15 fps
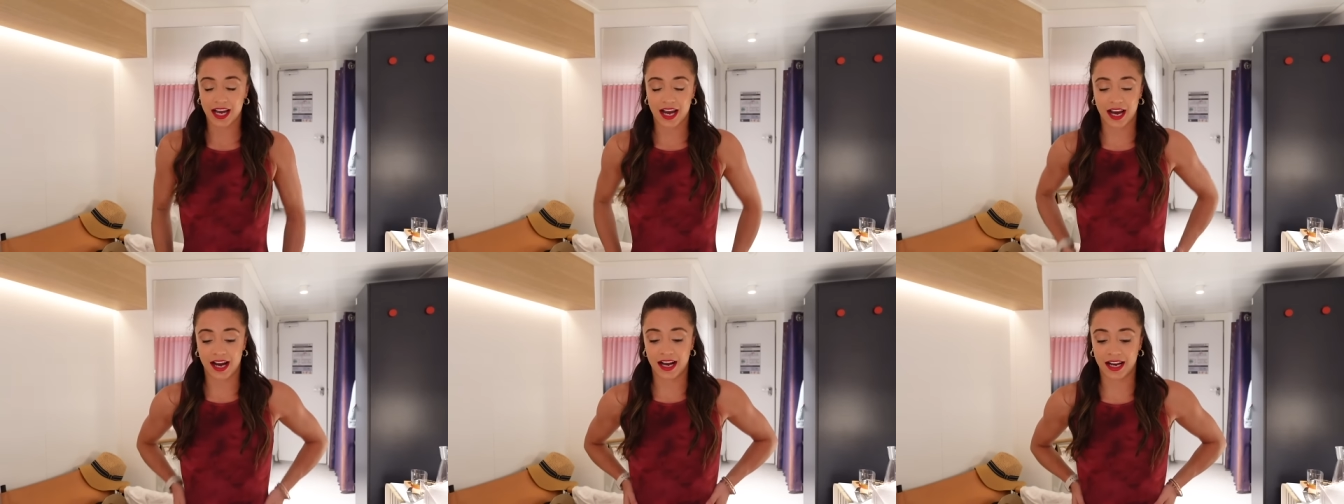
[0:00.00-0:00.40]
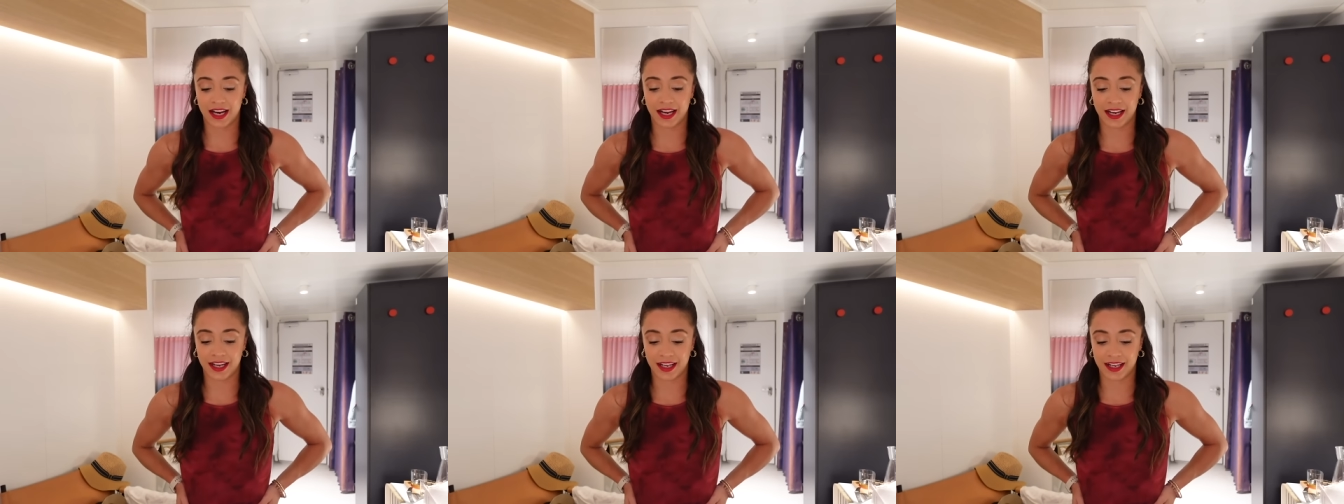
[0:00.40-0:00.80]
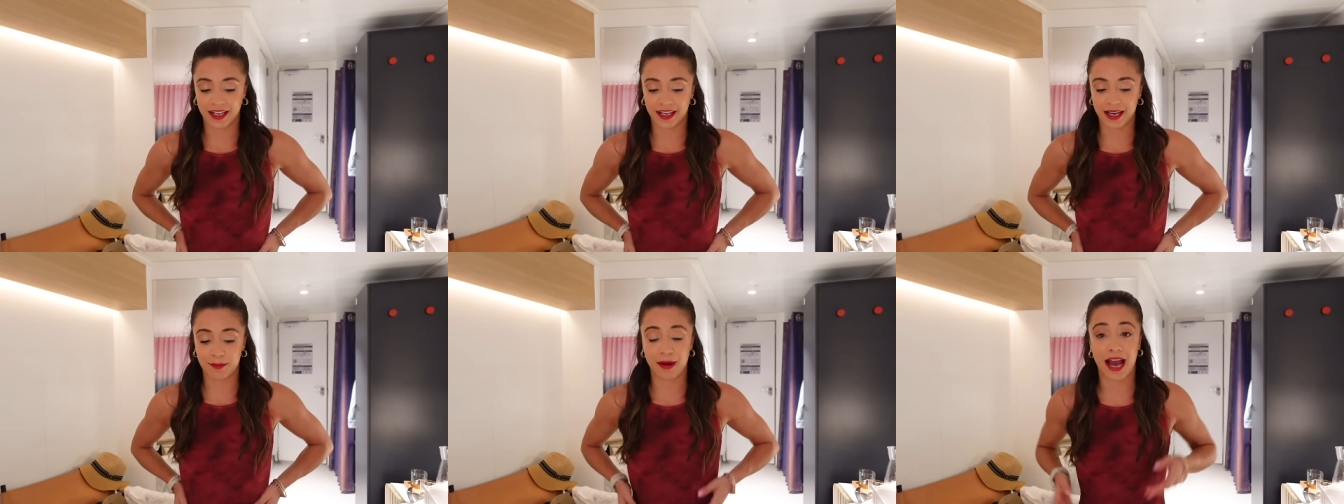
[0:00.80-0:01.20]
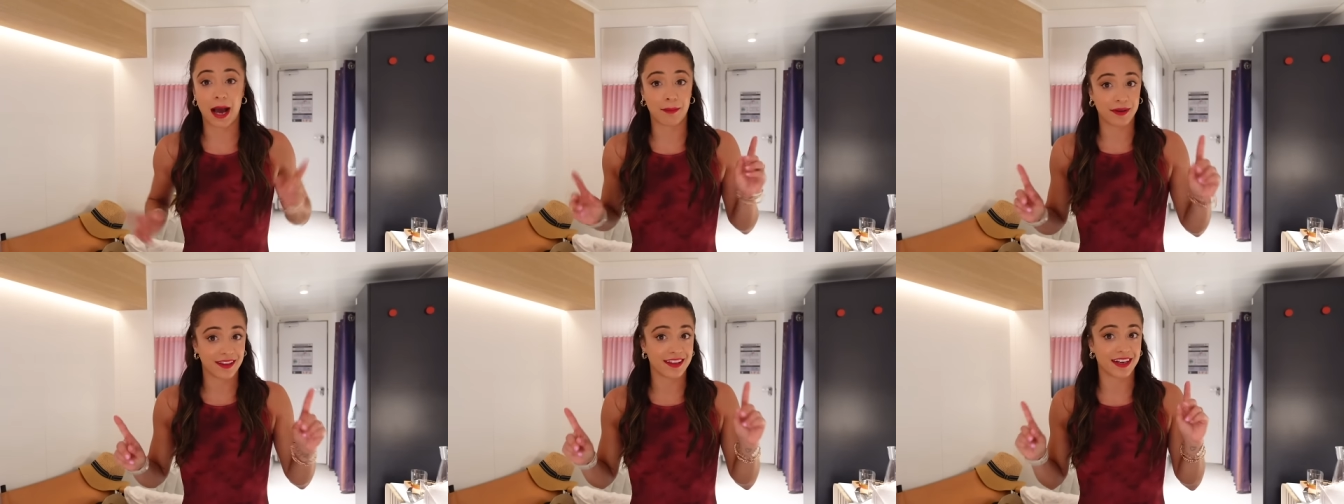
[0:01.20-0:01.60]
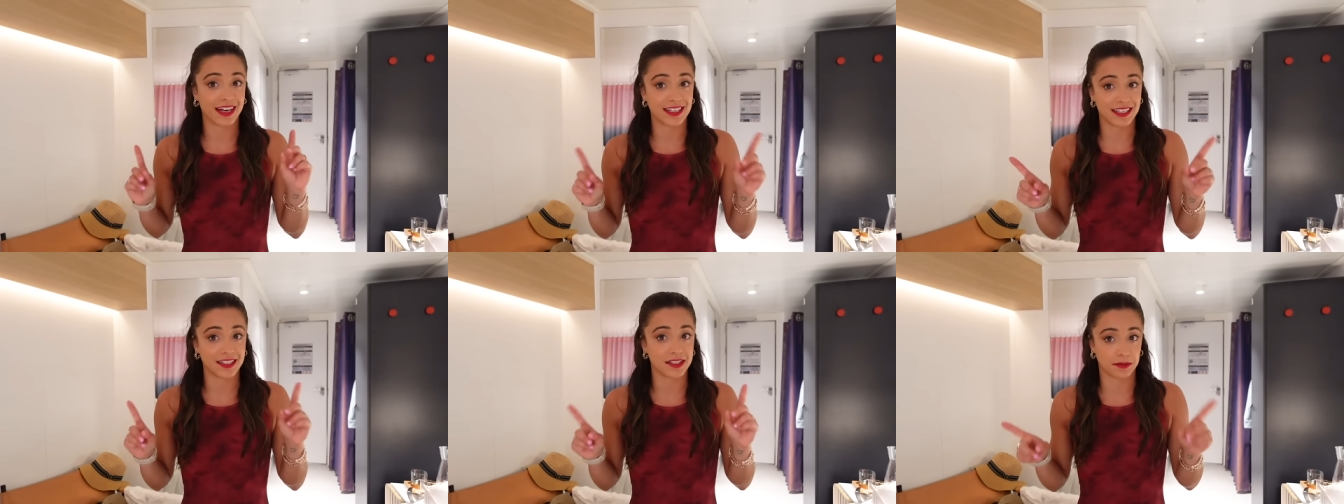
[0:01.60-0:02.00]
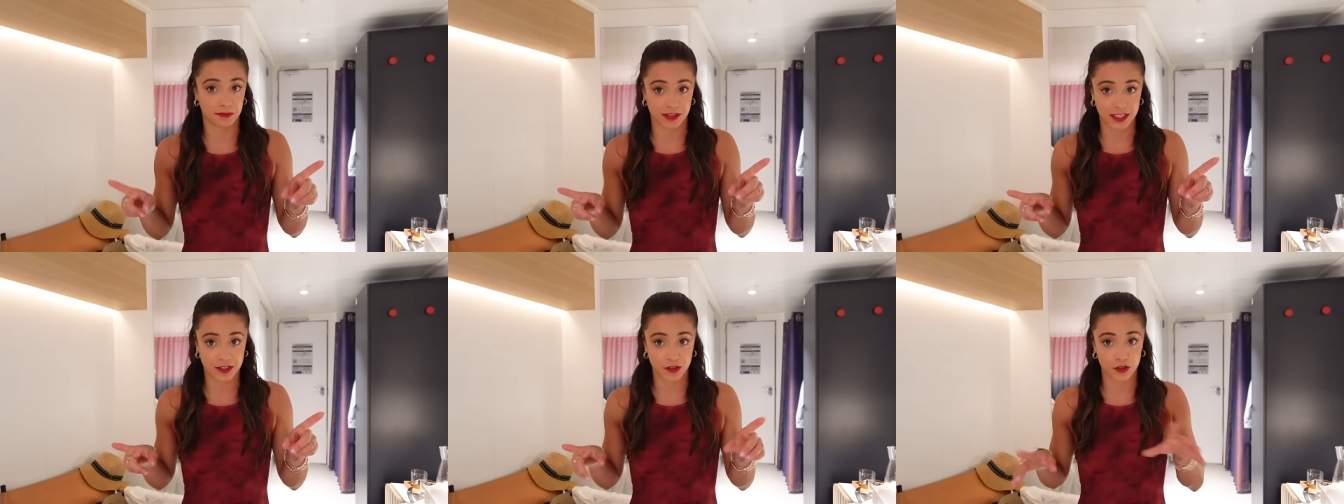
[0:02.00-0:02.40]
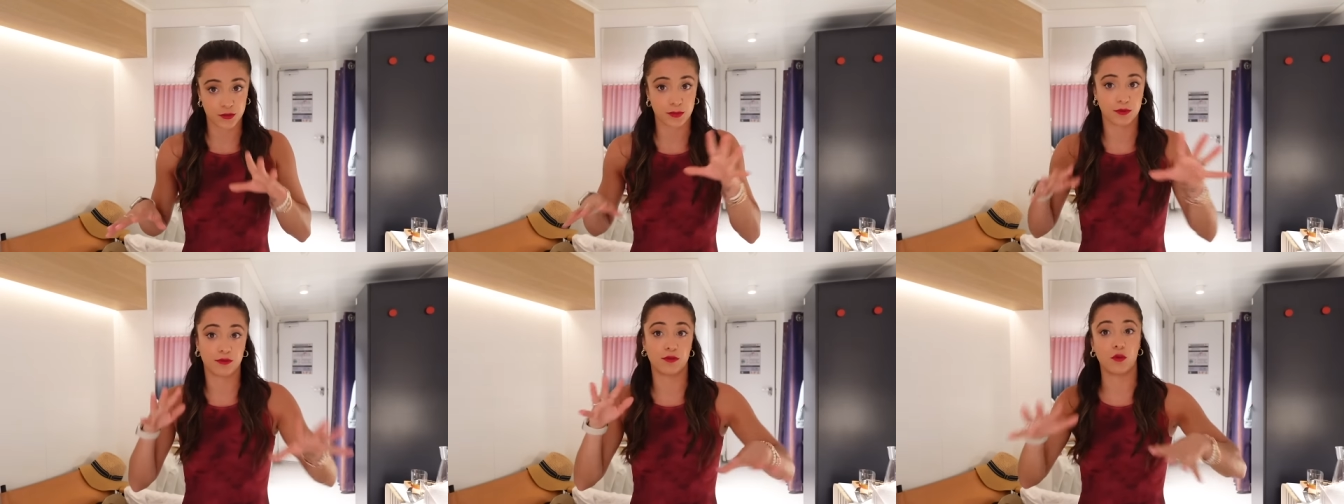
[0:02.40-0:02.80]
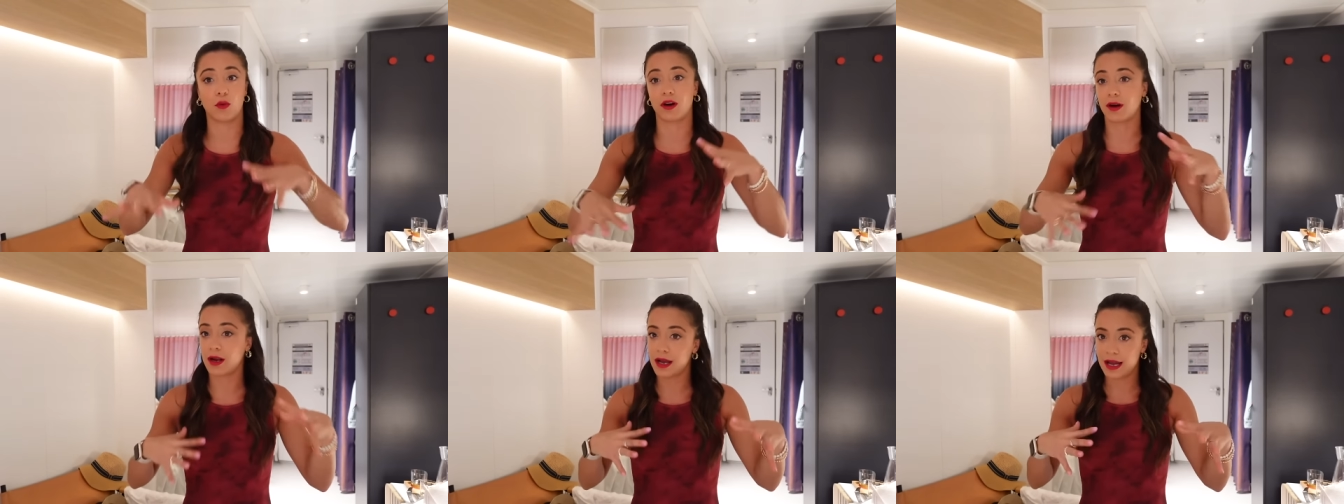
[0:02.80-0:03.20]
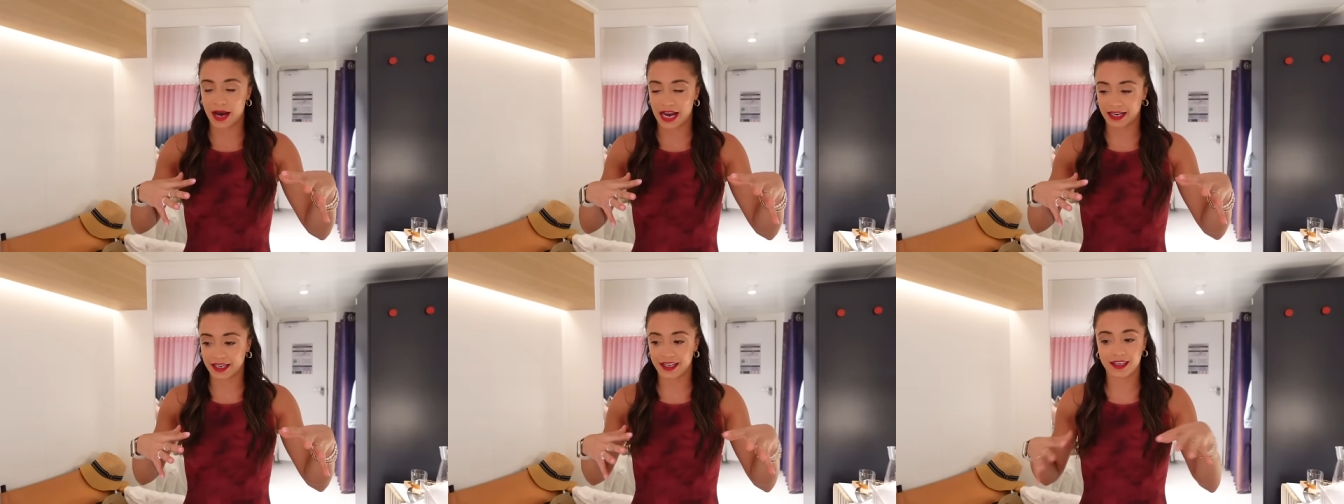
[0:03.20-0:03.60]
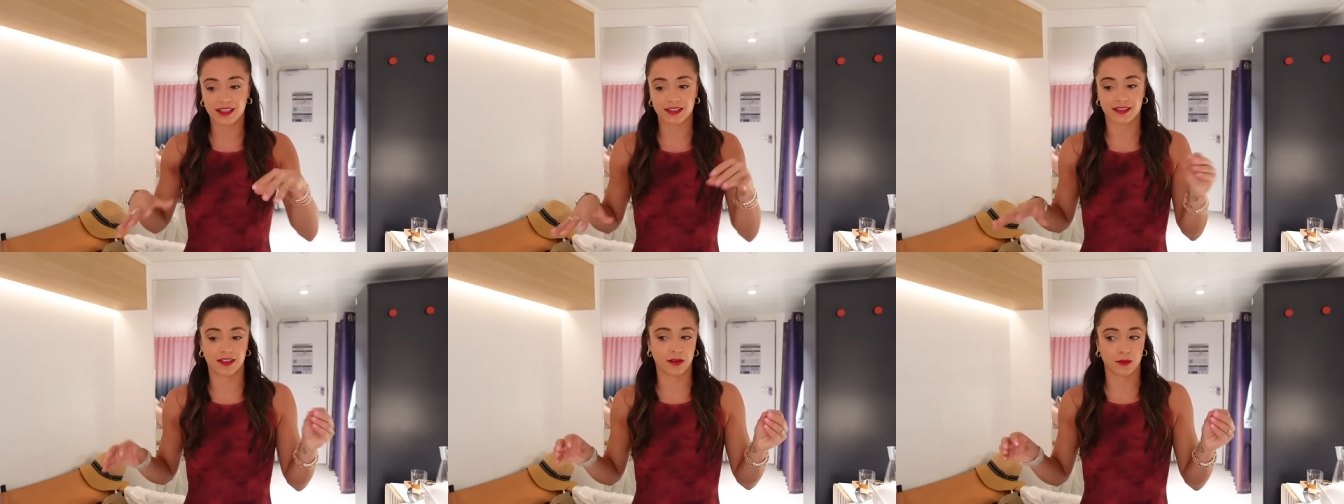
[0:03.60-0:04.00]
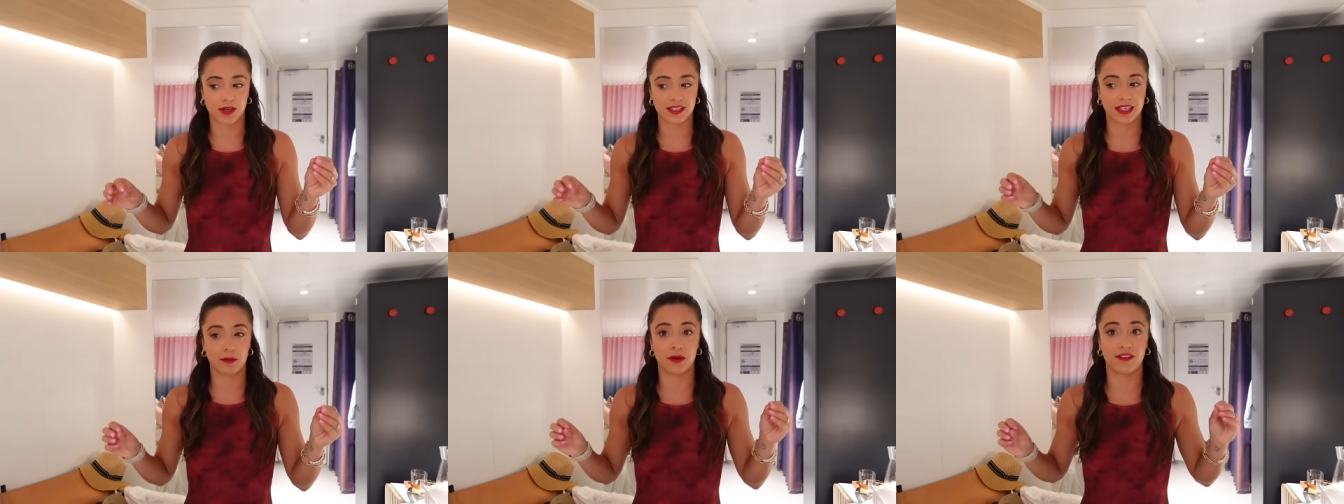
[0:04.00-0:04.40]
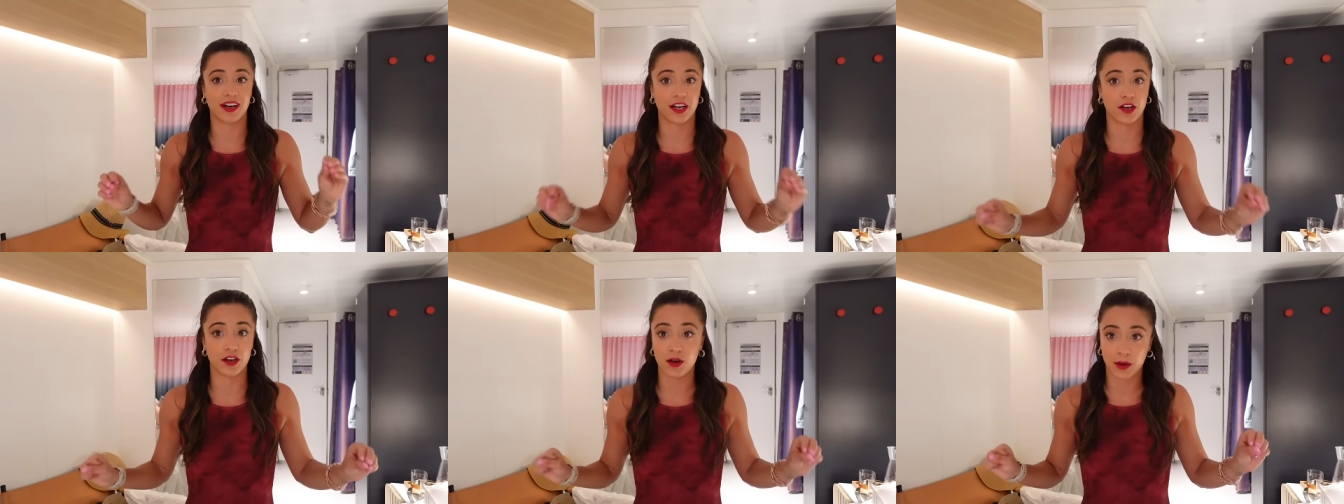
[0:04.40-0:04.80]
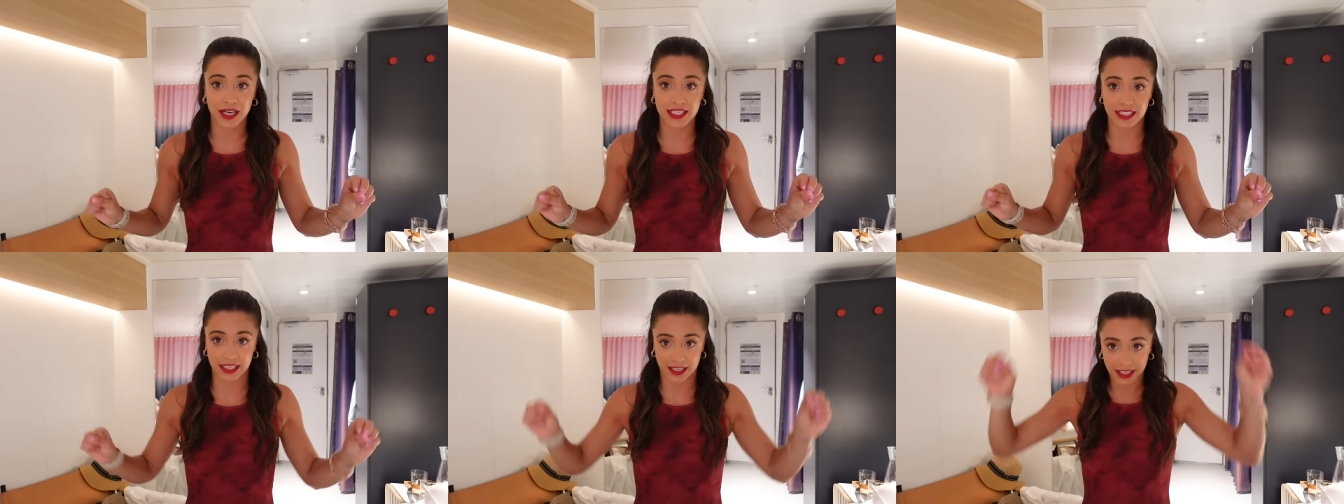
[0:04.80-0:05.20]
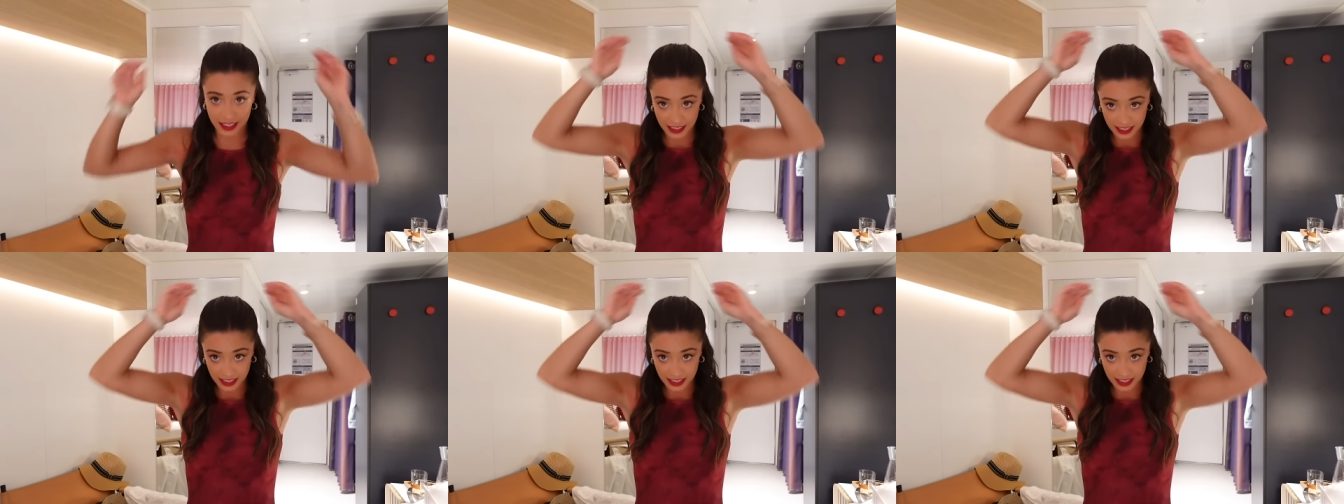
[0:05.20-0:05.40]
I am happy that I did some research before packing because otherwise I would have had no idea.